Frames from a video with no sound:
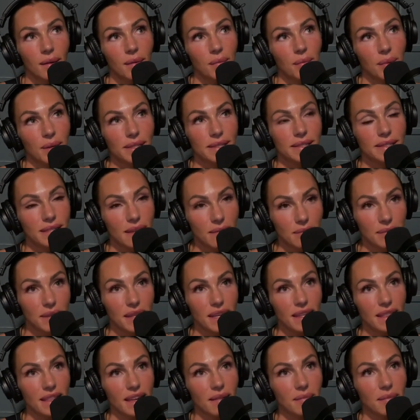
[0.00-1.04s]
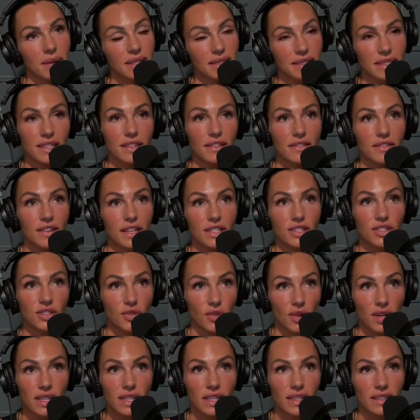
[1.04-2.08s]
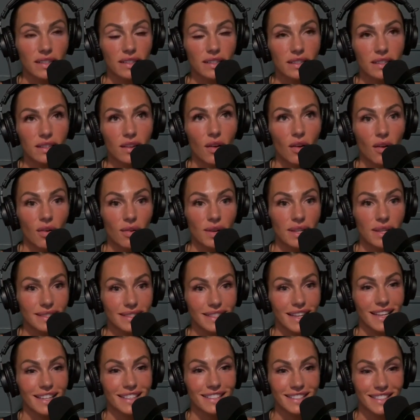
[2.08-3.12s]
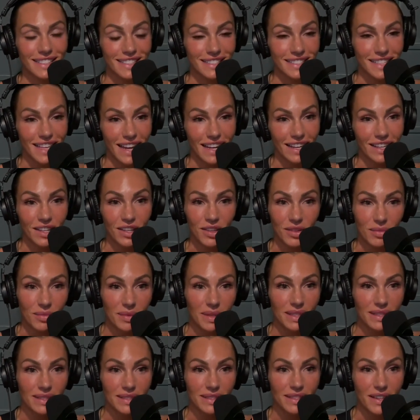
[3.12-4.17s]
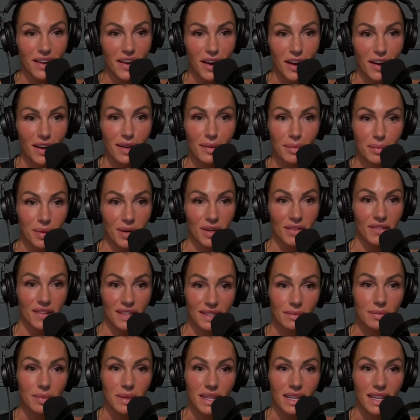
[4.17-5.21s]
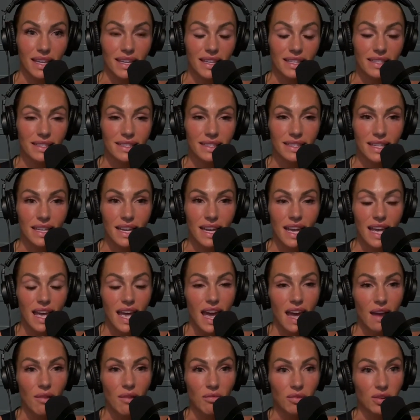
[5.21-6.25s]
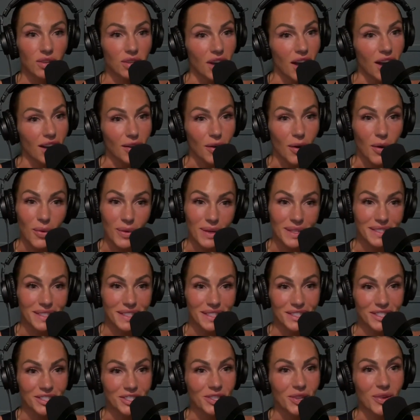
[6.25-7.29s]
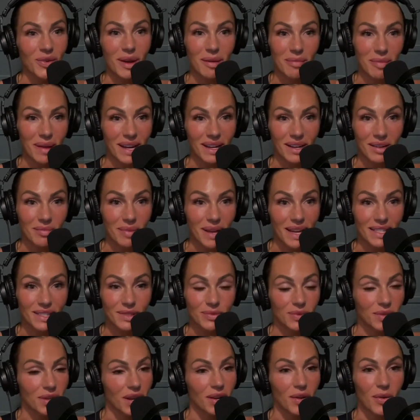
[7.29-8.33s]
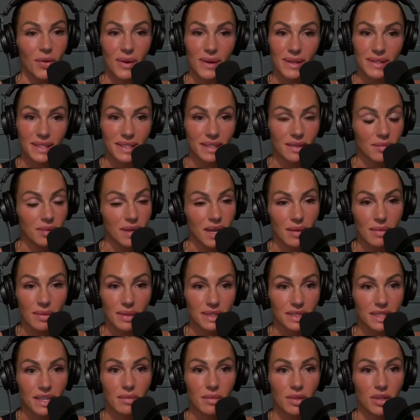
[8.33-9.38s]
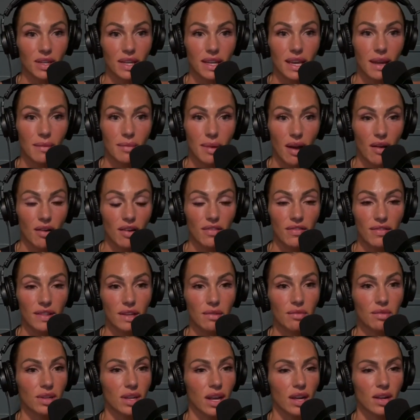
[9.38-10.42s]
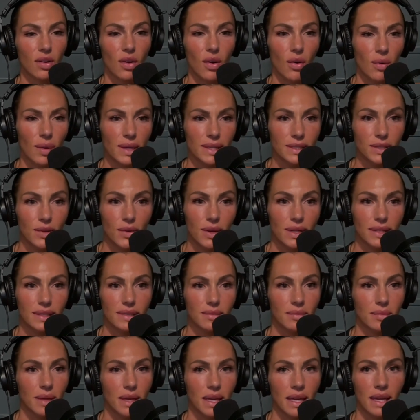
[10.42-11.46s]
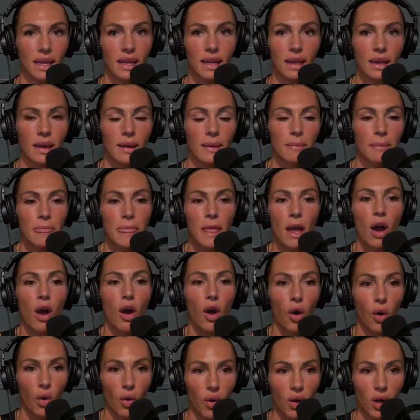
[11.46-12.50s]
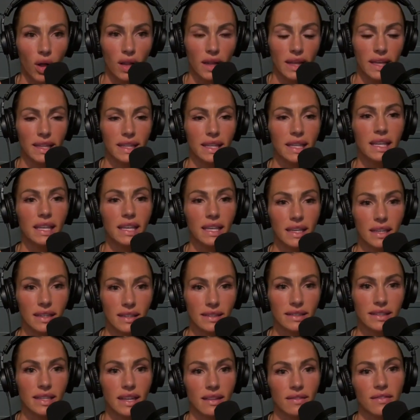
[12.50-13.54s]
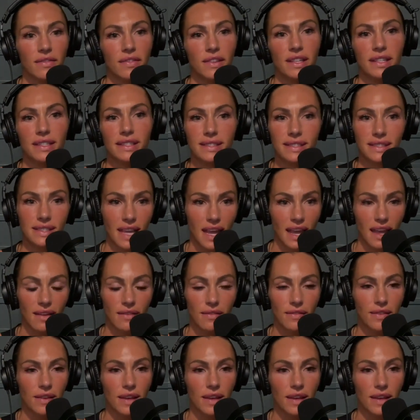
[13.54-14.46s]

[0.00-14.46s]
But something that my dear friend Jordan always says is that humans are imperfect beings and we're not always going to show up at our best. We're not always going to be able to communicate powerfully. We're not always going to be whole and healed and feel safe